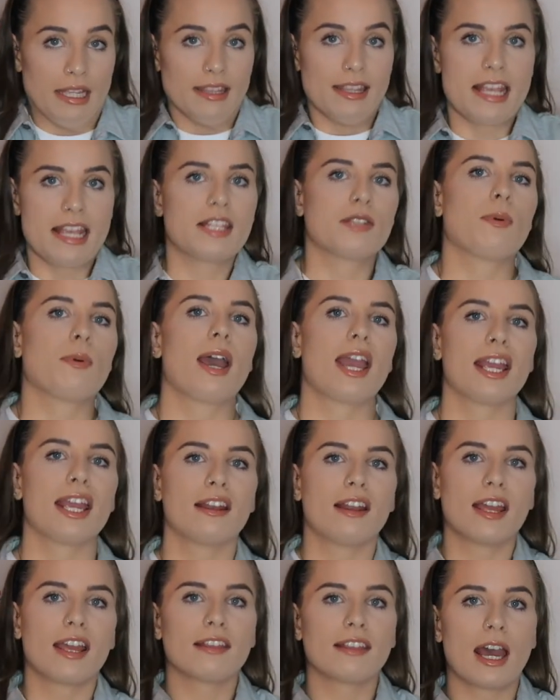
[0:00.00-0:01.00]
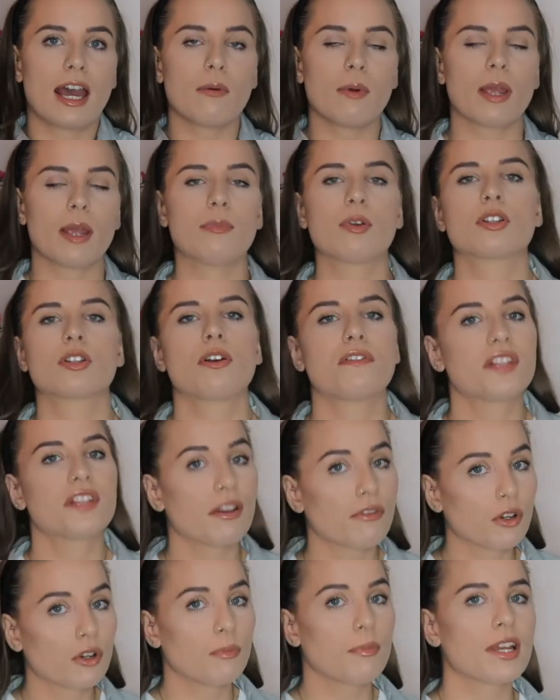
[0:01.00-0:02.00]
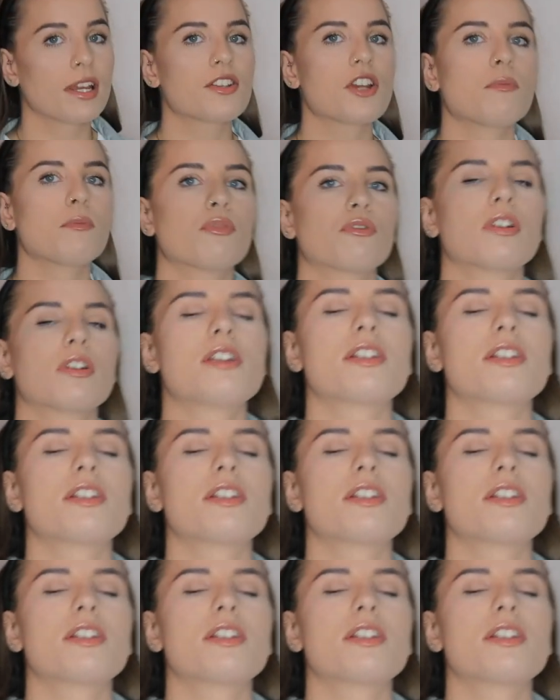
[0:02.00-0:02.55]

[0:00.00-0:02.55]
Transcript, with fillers: this way and like that way because obviously I've got a big jumper on